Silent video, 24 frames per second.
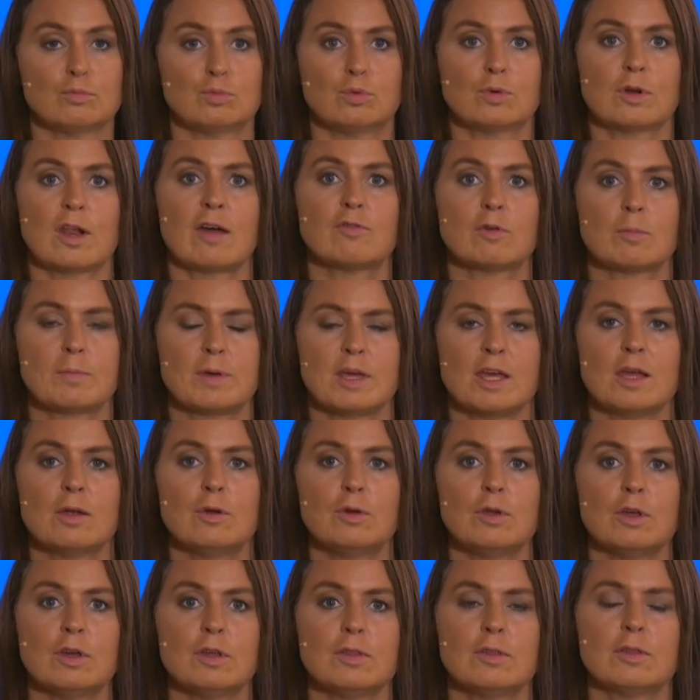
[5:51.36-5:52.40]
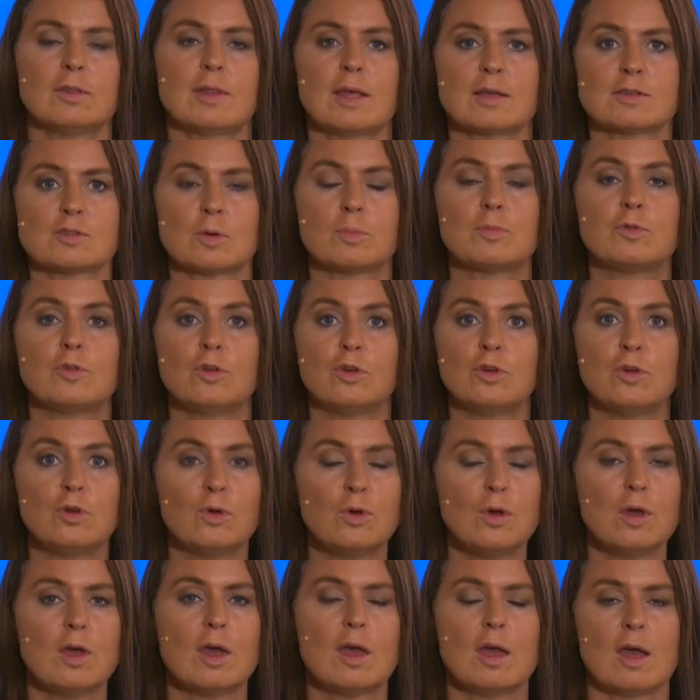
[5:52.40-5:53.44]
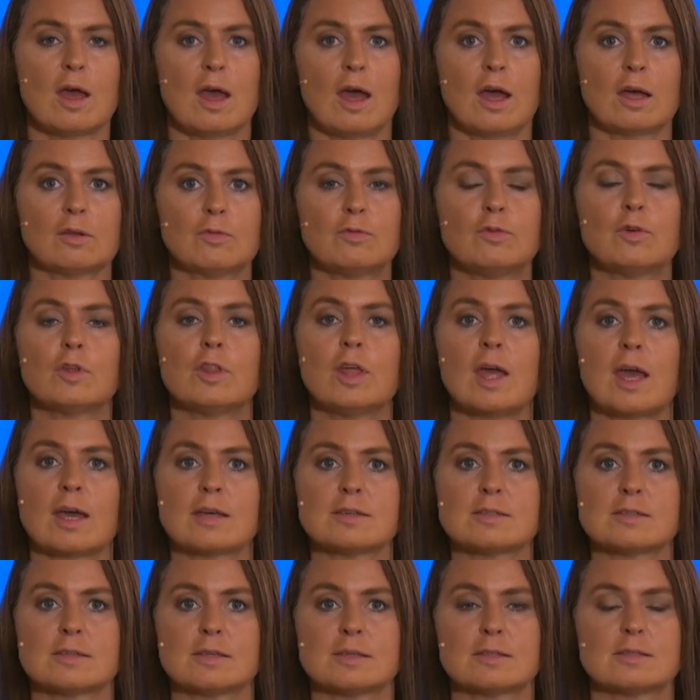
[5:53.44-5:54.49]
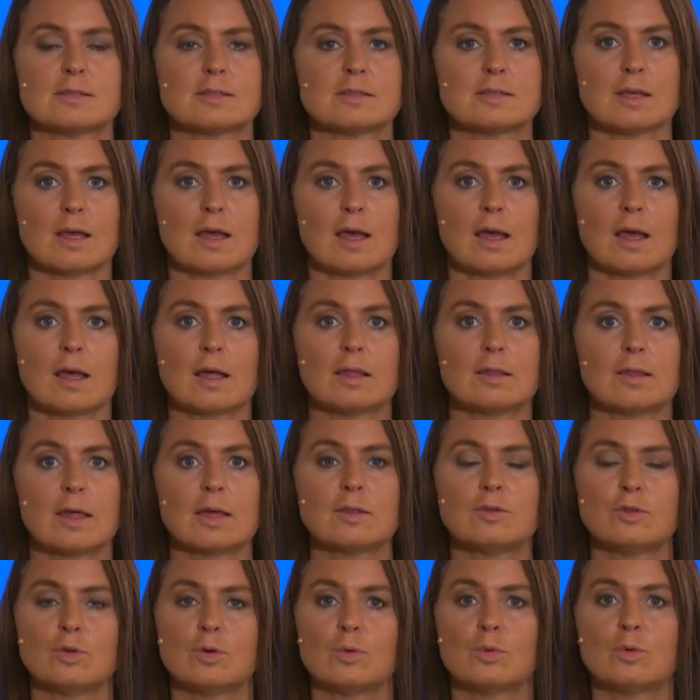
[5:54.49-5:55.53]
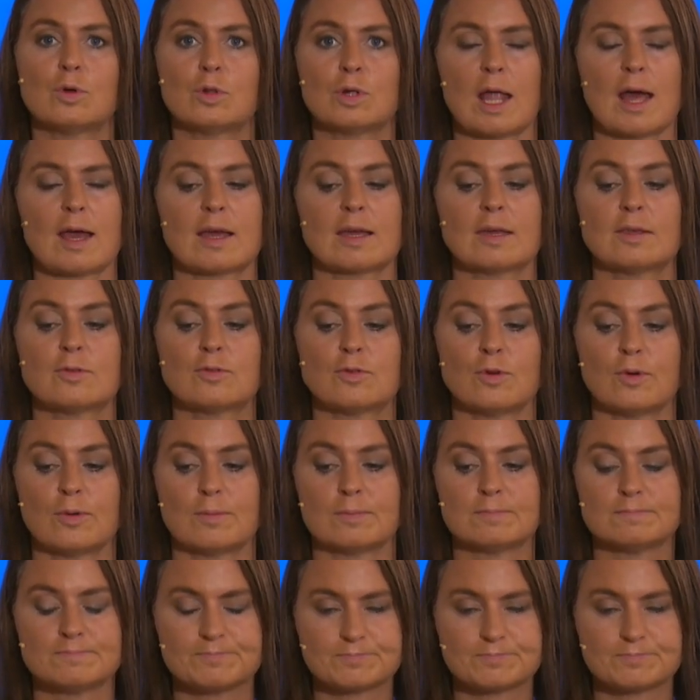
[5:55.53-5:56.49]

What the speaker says: whatever period, that's up to you, and for the assets that you would like to.